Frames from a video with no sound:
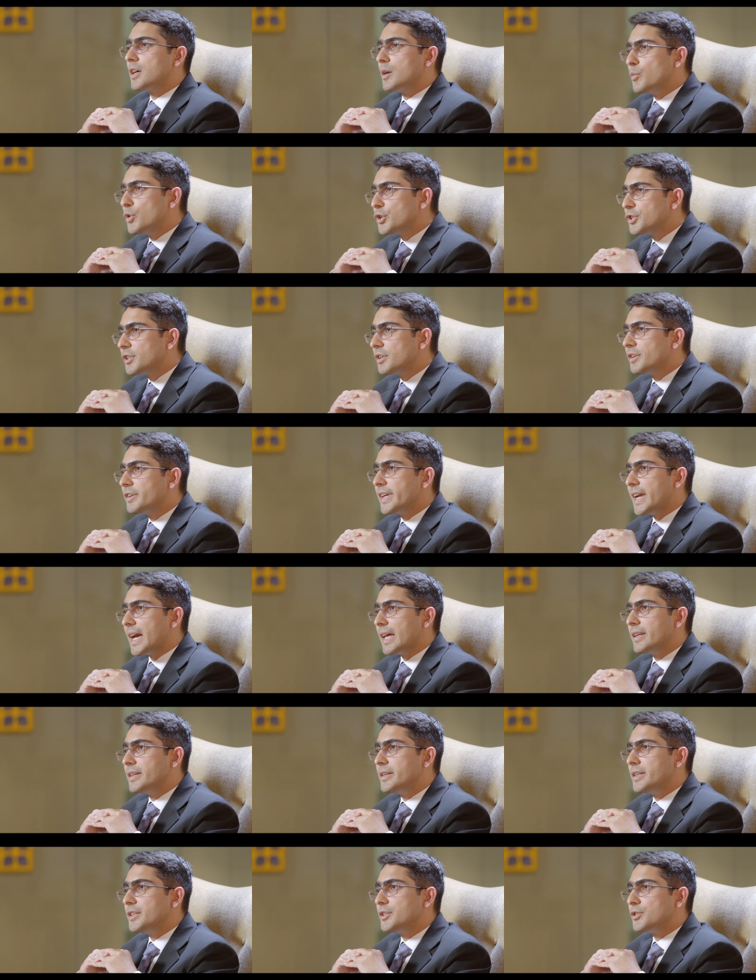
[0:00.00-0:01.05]
Commercial
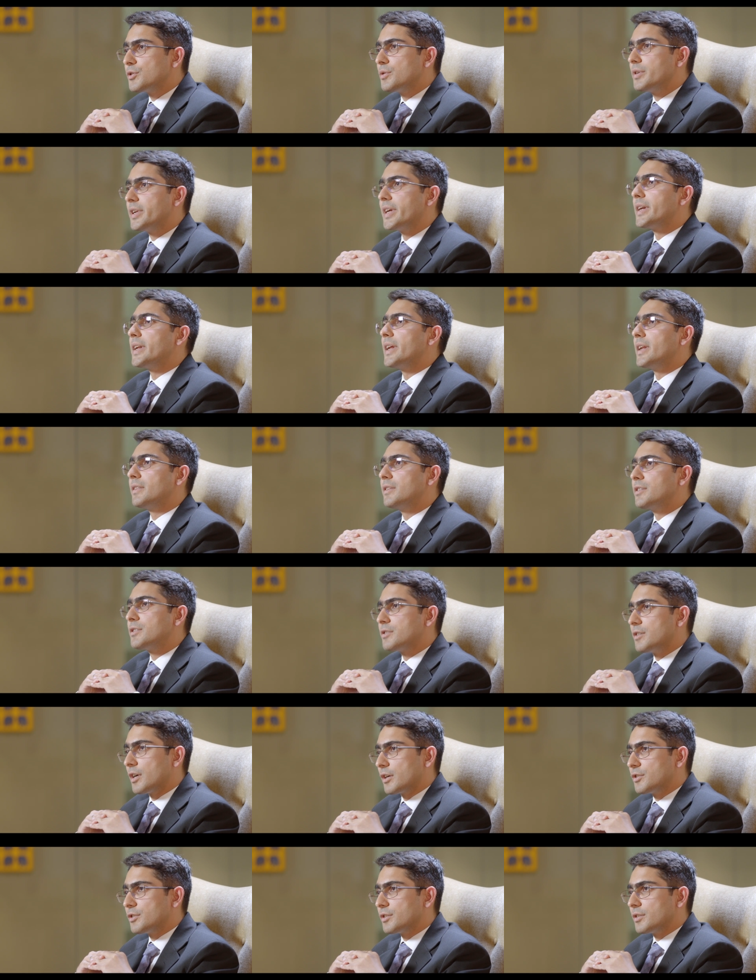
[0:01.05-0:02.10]
reality should dictate the
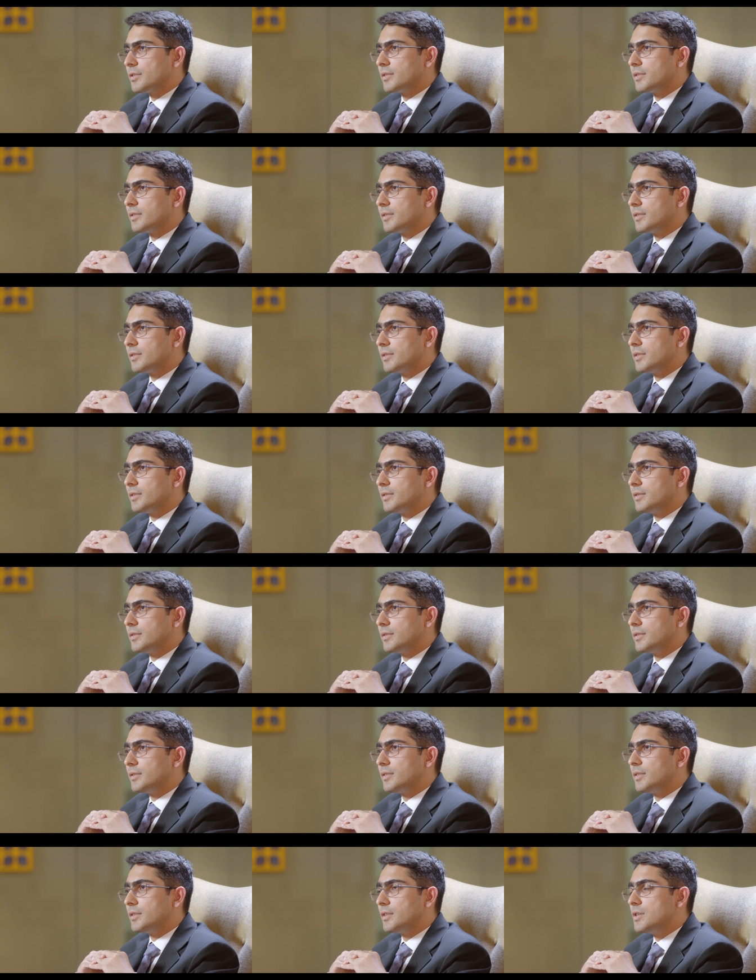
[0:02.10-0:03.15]
structure,
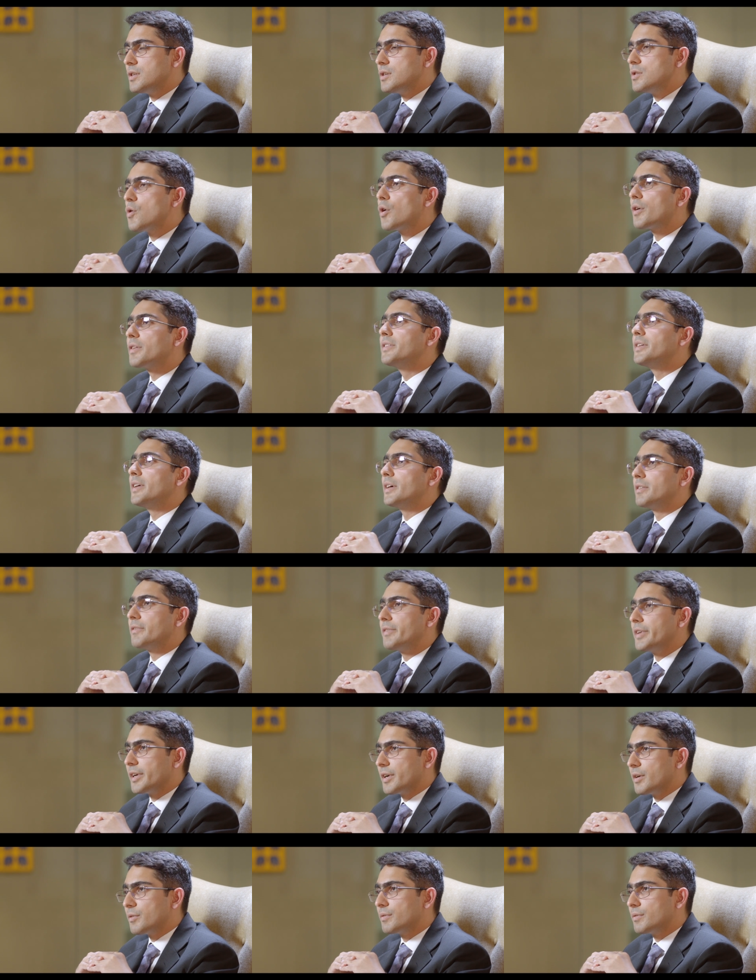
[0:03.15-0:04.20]
not the other way